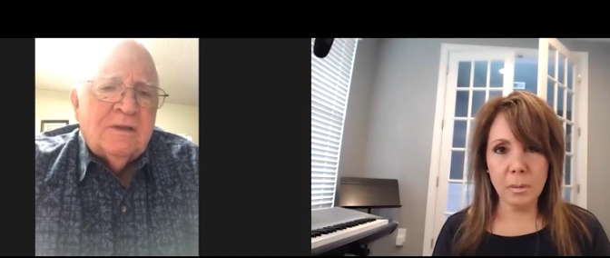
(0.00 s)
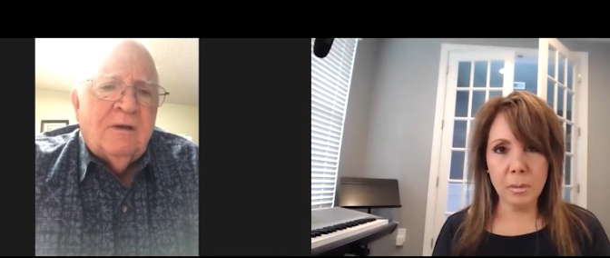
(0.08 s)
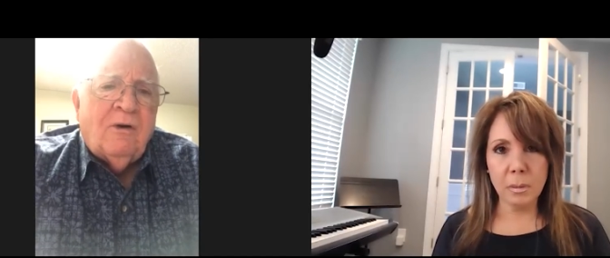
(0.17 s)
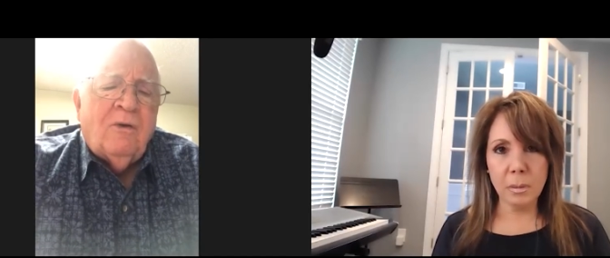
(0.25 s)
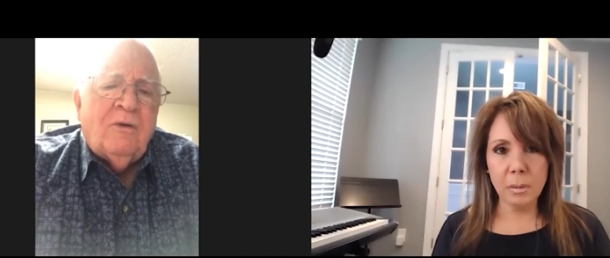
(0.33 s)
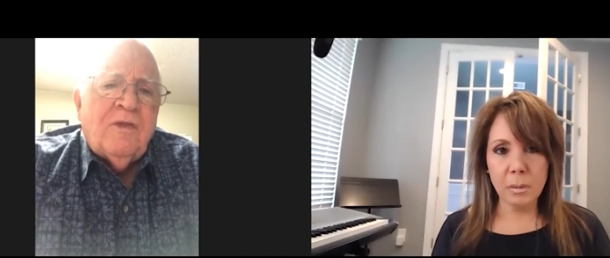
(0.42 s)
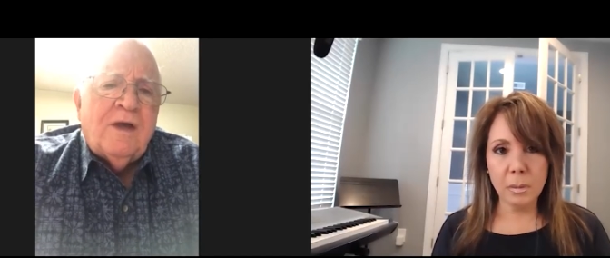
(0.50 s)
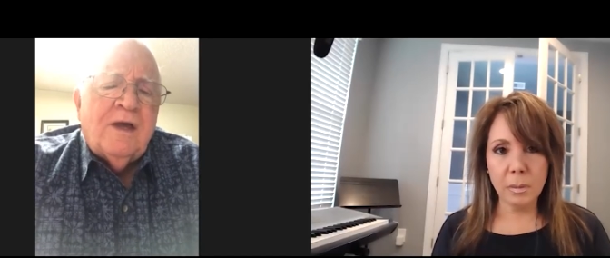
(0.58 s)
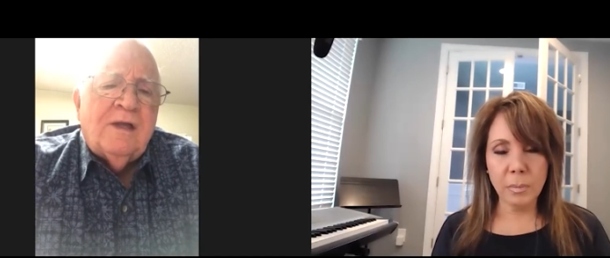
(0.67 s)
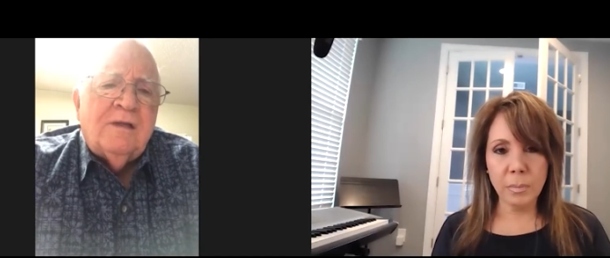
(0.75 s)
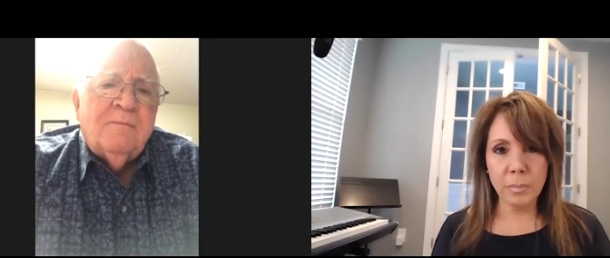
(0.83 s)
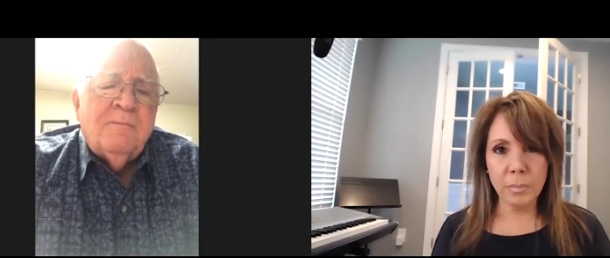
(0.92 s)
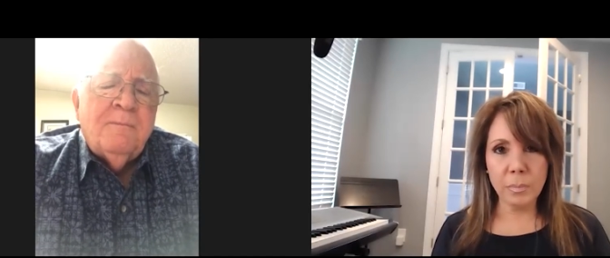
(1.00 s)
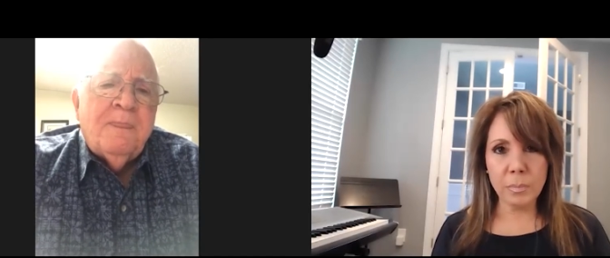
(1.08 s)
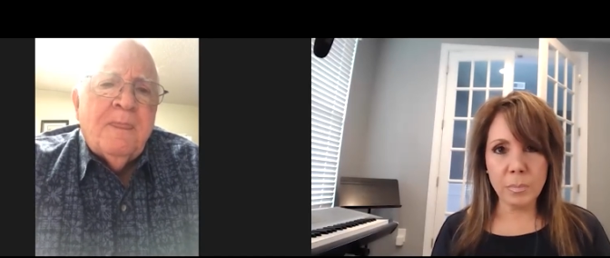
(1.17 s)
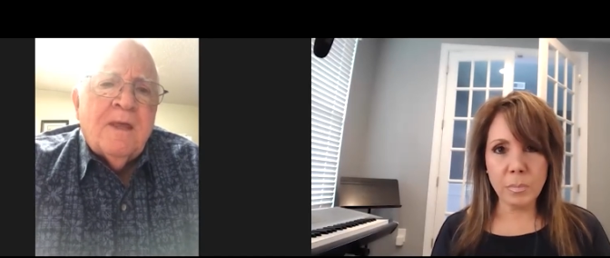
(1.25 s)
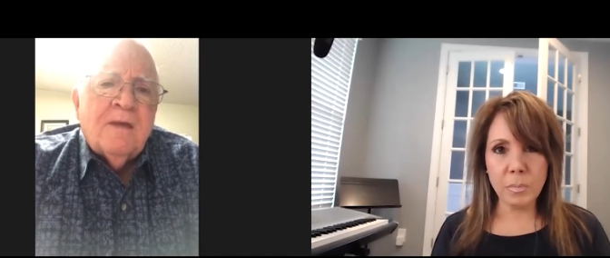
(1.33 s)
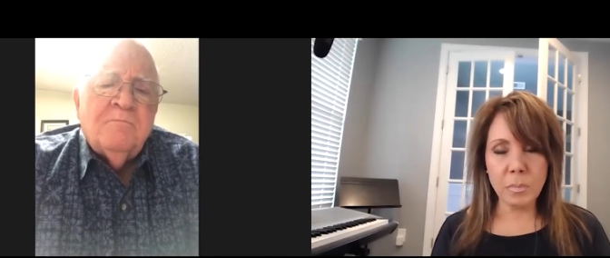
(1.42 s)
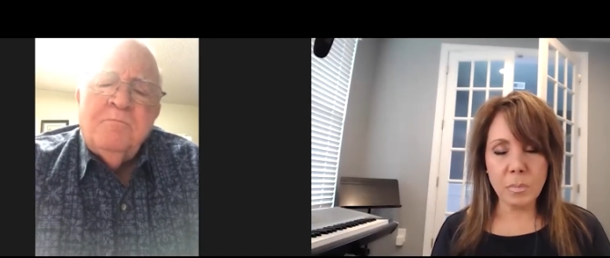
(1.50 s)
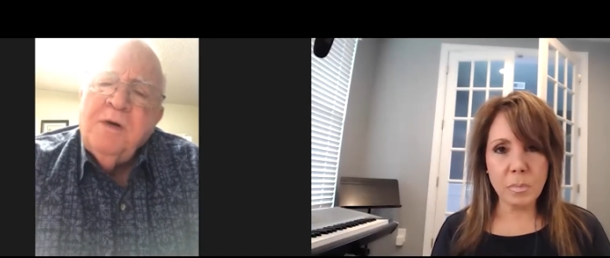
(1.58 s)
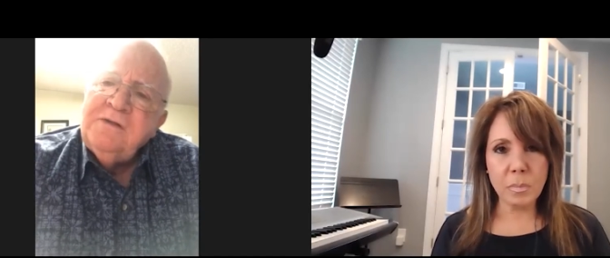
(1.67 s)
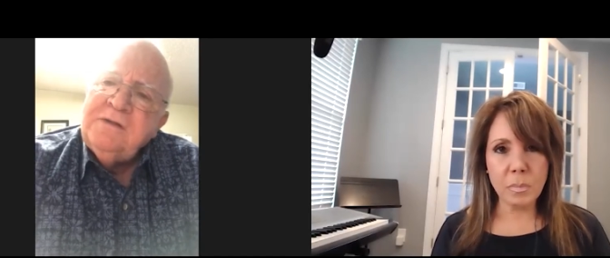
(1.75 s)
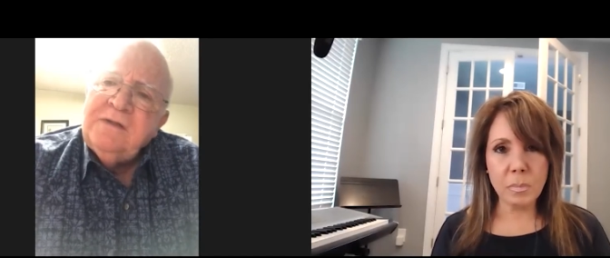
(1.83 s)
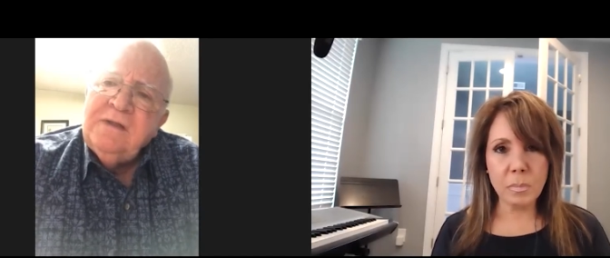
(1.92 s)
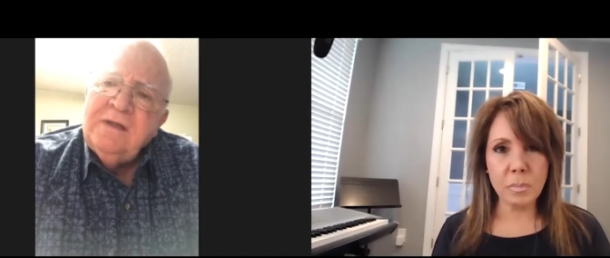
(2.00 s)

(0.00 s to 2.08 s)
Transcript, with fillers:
Speaker 1: and all that. But